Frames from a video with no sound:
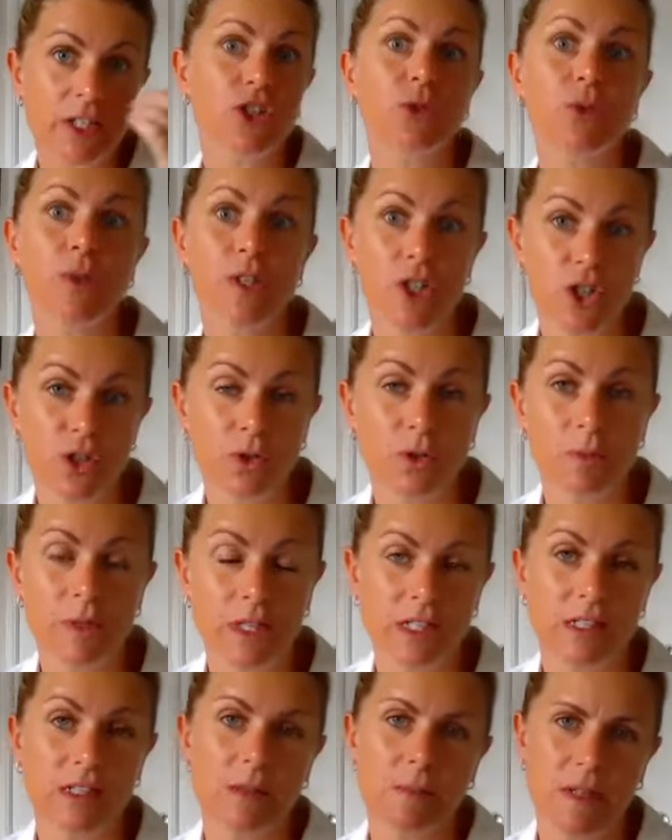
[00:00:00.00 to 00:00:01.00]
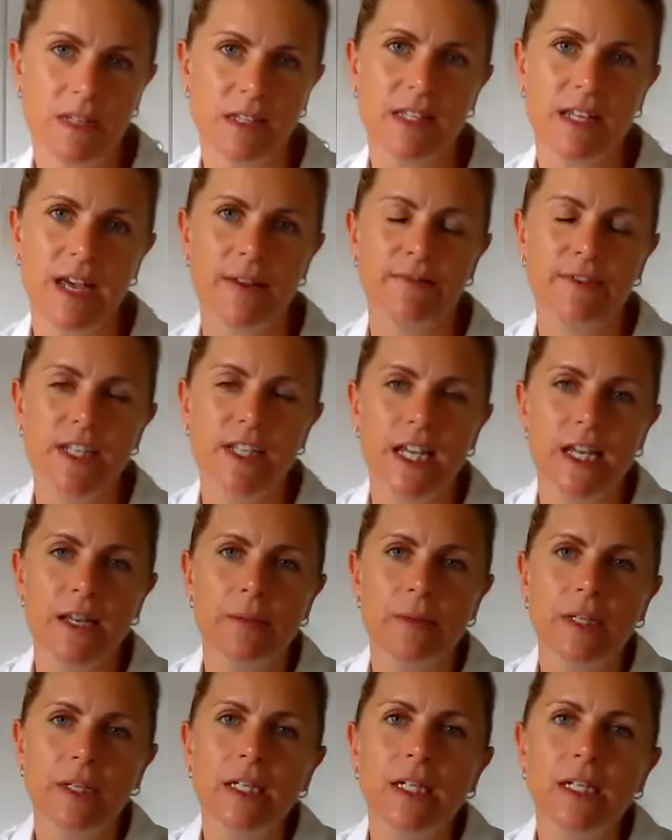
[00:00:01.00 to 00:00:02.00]
to ensure Mr. Smith's safety.
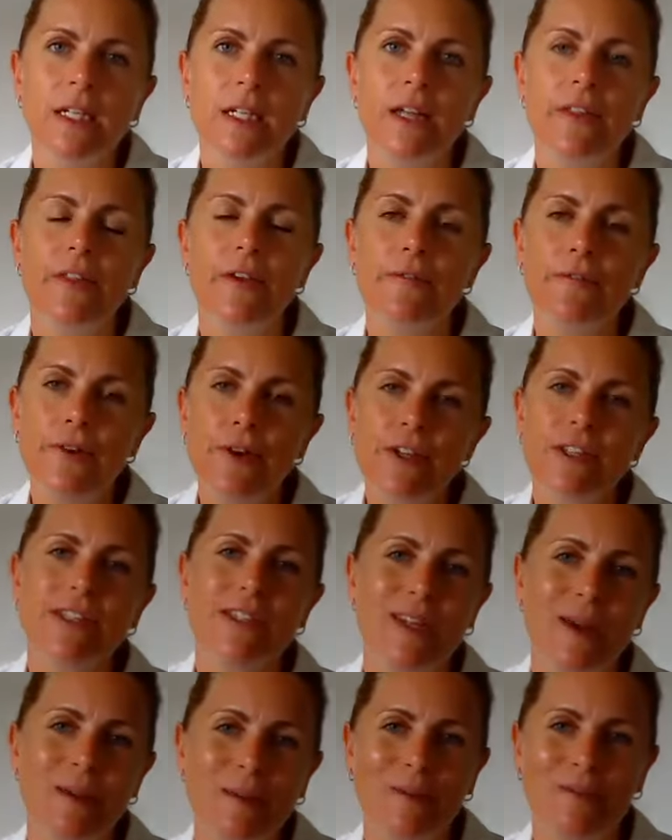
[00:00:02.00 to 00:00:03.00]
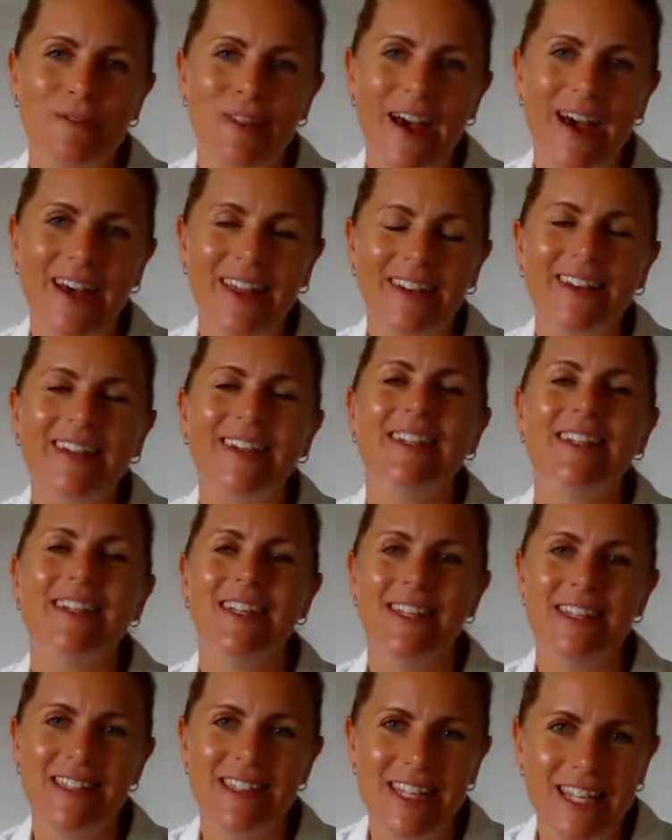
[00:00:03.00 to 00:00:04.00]
The first step of that
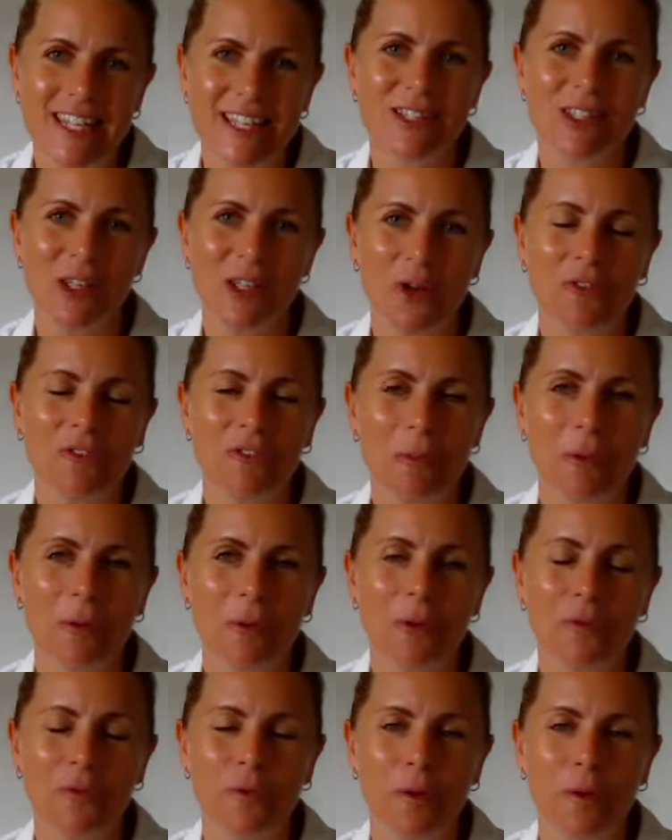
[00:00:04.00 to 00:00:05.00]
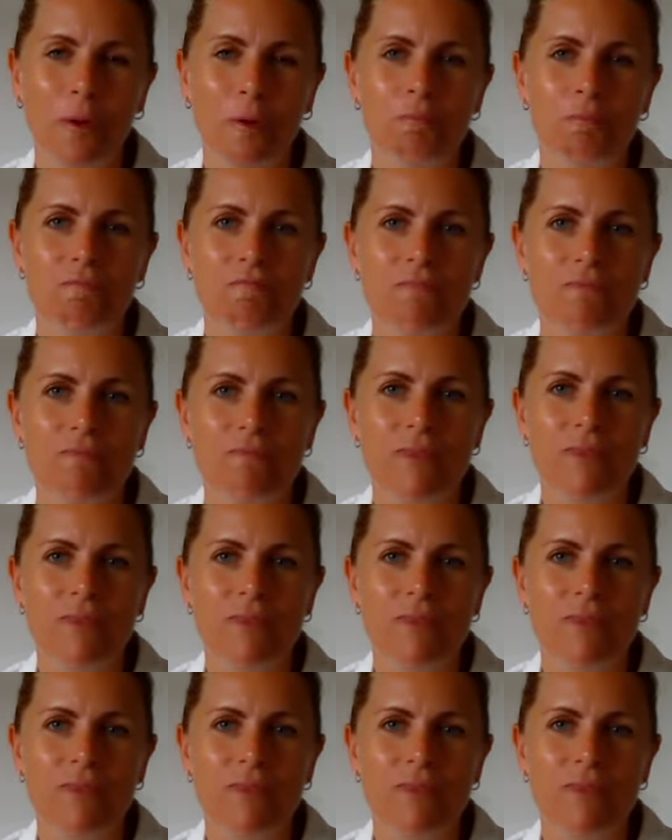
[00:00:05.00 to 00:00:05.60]
is the incident report form.